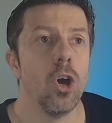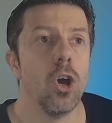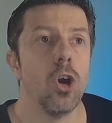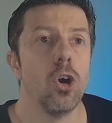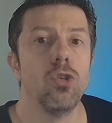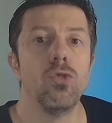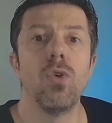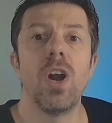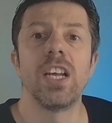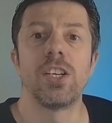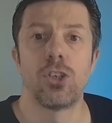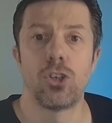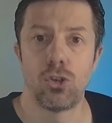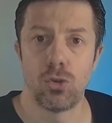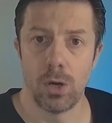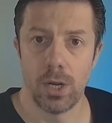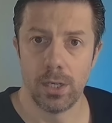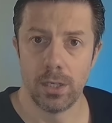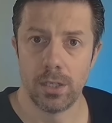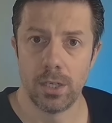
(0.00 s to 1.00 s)

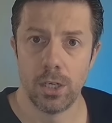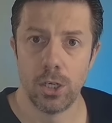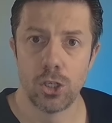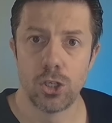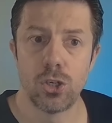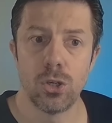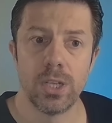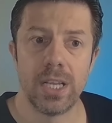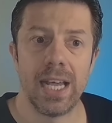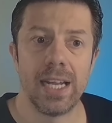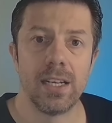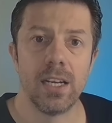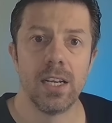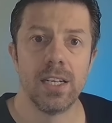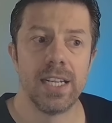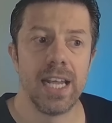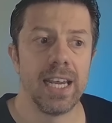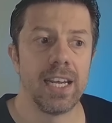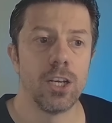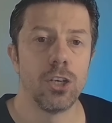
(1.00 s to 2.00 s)
restaurant, so that
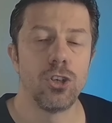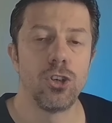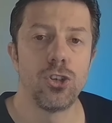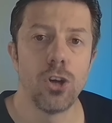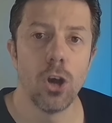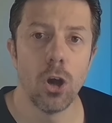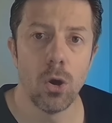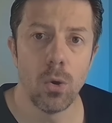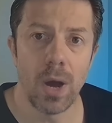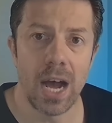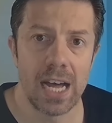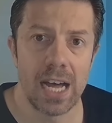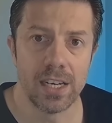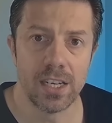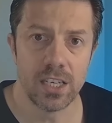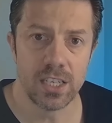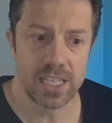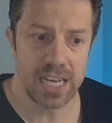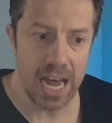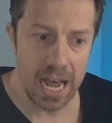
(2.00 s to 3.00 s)
they can show
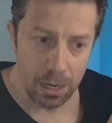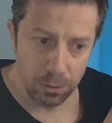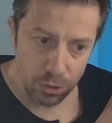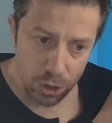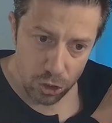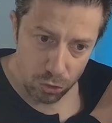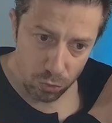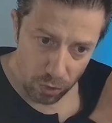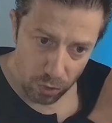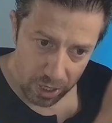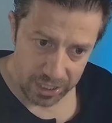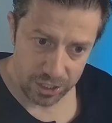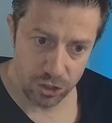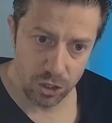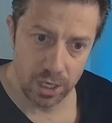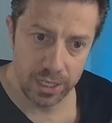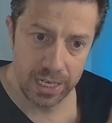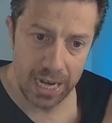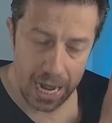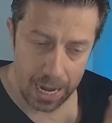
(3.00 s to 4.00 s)
others how this
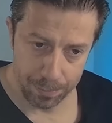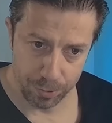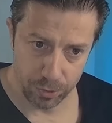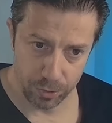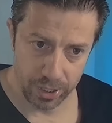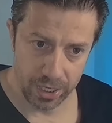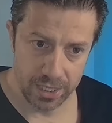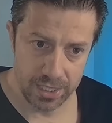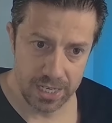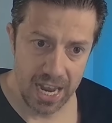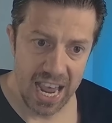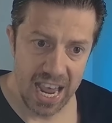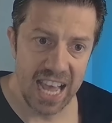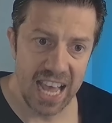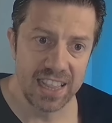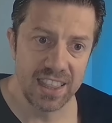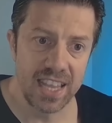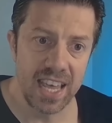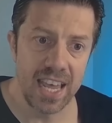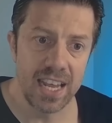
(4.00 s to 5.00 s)
restaurant operates.
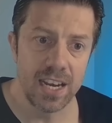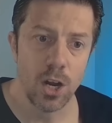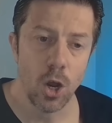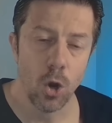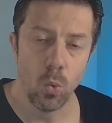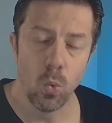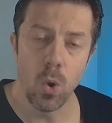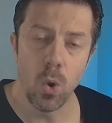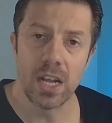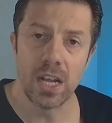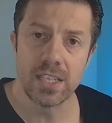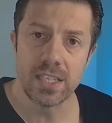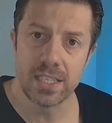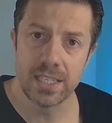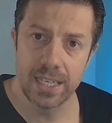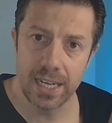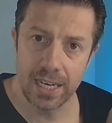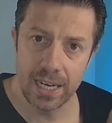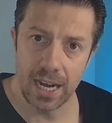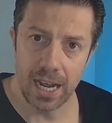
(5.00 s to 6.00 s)
And then once
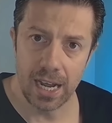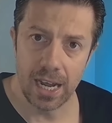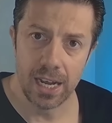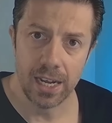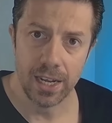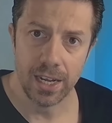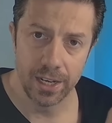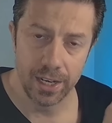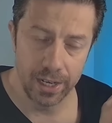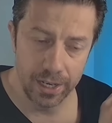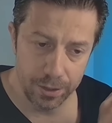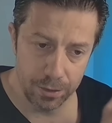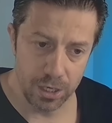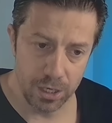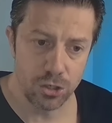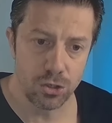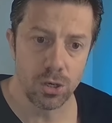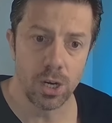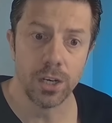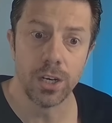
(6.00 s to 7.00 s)
that
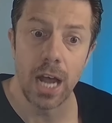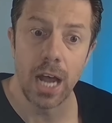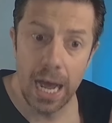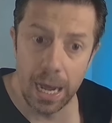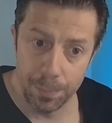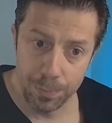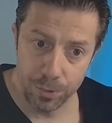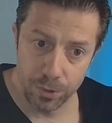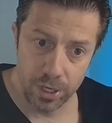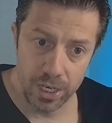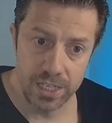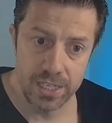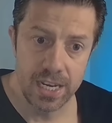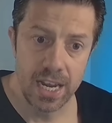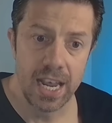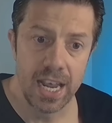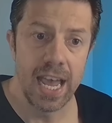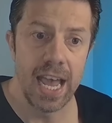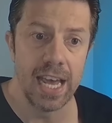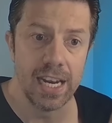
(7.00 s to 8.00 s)
restaurant operates
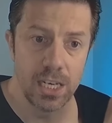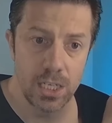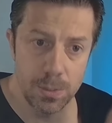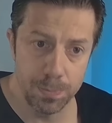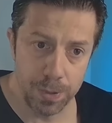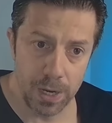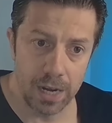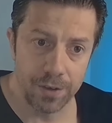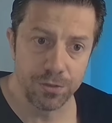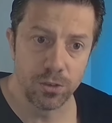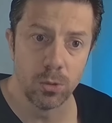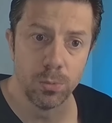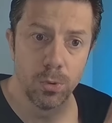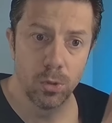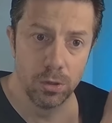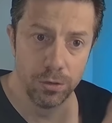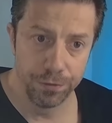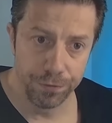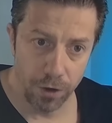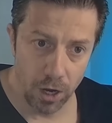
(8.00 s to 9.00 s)
and it's
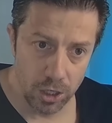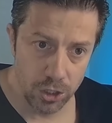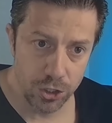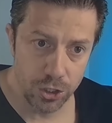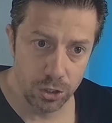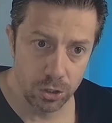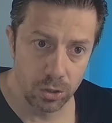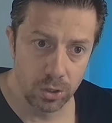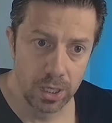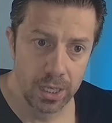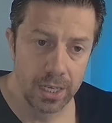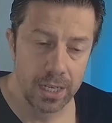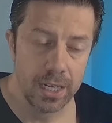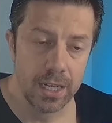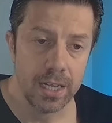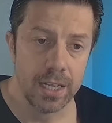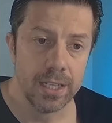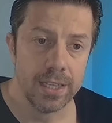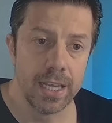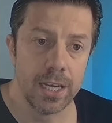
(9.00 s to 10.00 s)
profitable and functional,
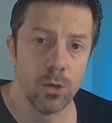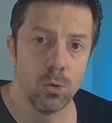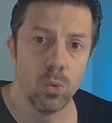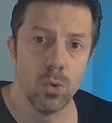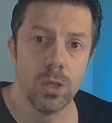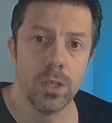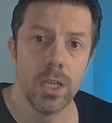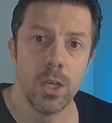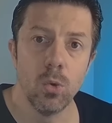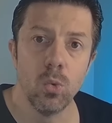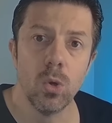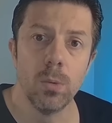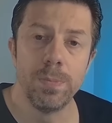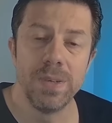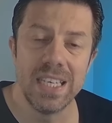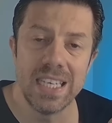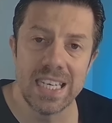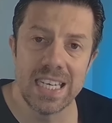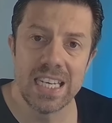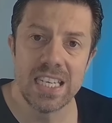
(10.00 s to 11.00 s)
it will
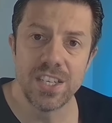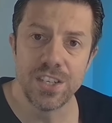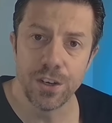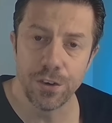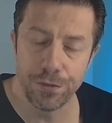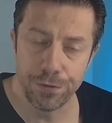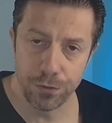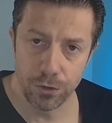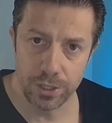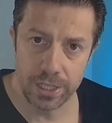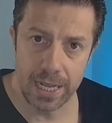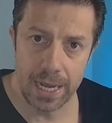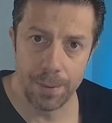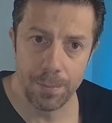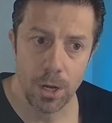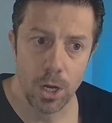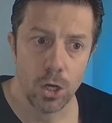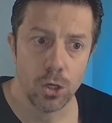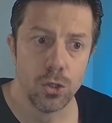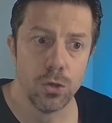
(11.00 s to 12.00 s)
be easier for them
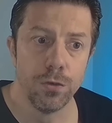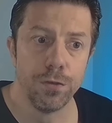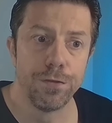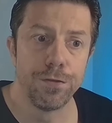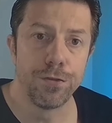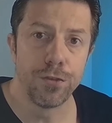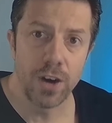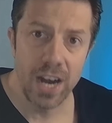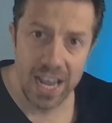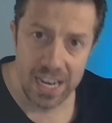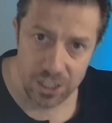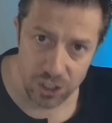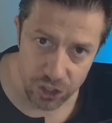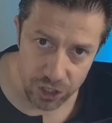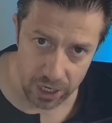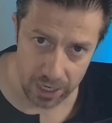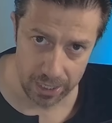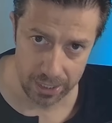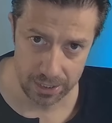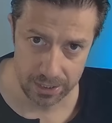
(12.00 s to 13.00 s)
to
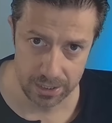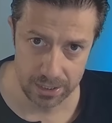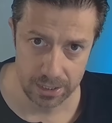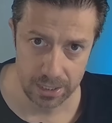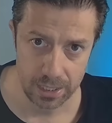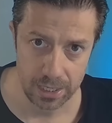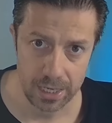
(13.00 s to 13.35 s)
franchise